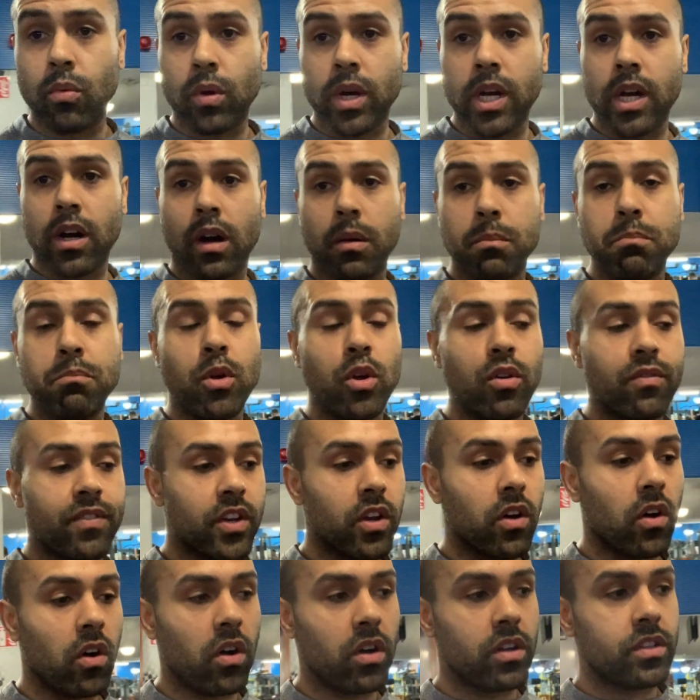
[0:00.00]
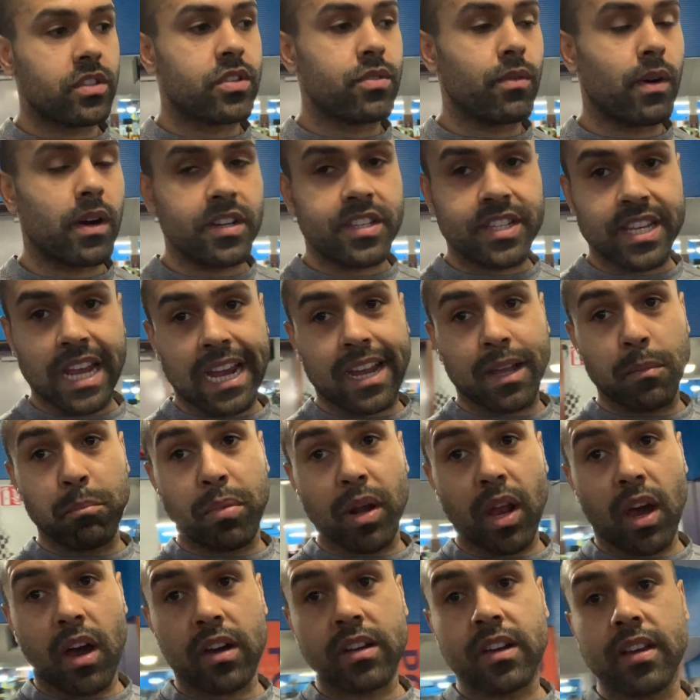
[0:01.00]
We are moving on to our second
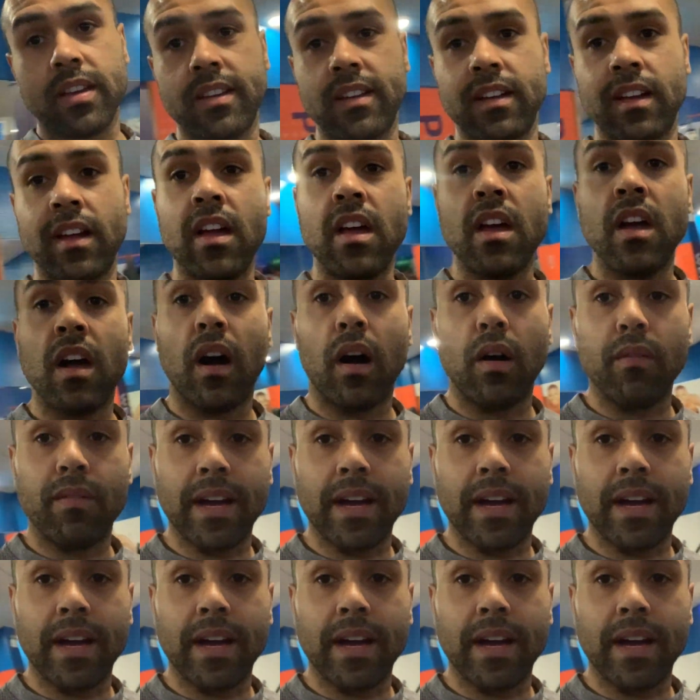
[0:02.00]
block of